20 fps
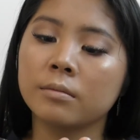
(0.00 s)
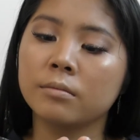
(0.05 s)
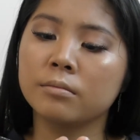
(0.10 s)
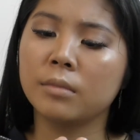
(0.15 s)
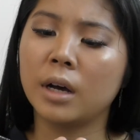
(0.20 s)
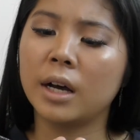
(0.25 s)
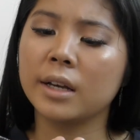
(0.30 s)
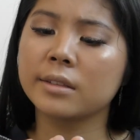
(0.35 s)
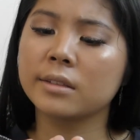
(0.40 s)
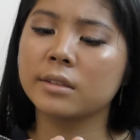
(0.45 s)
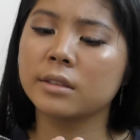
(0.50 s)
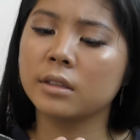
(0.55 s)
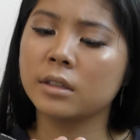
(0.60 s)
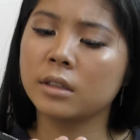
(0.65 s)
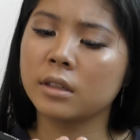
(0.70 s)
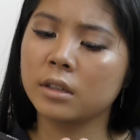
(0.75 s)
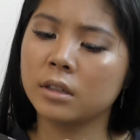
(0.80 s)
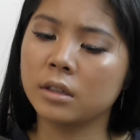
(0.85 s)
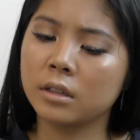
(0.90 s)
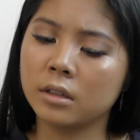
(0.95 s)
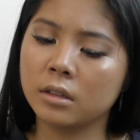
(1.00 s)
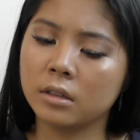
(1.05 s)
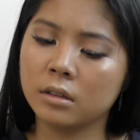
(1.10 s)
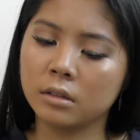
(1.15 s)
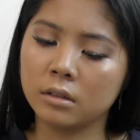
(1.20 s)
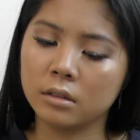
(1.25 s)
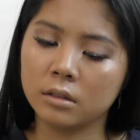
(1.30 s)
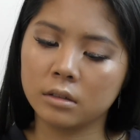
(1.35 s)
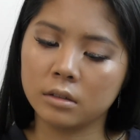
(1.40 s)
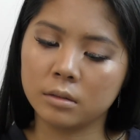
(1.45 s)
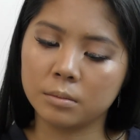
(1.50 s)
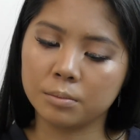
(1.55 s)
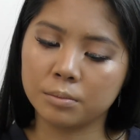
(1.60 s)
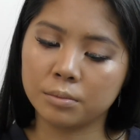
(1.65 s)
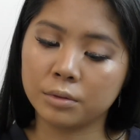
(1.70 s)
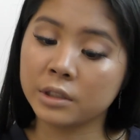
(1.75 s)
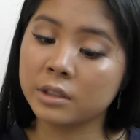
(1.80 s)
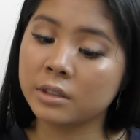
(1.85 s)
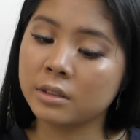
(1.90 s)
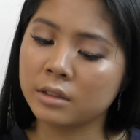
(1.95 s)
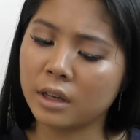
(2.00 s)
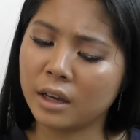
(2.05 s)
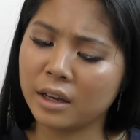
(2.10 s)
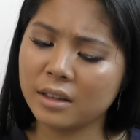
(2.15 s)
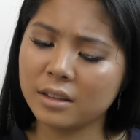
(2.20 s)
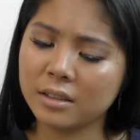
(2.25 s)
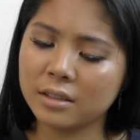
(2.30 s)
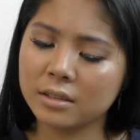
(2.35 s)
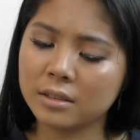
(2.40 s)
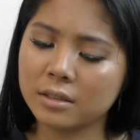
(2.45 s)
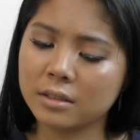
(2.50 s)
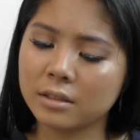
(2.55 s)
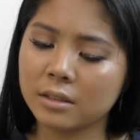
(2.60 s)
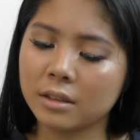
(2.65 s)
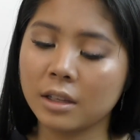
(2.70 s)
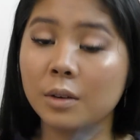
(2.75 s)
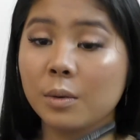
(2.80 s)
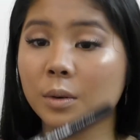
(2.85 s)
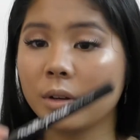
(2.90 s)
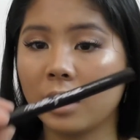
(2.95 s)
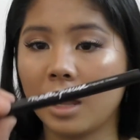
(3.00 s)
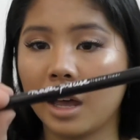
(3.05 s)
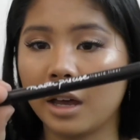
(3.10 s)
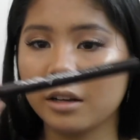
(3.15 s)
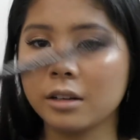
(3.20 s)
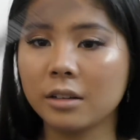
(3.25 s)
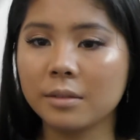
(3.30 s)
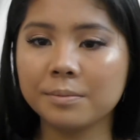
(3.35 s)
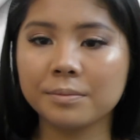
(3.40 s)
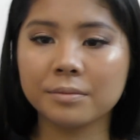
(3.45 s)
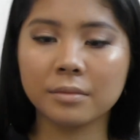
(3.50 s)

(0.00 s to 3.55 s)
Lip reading: Master Precise liquid liner,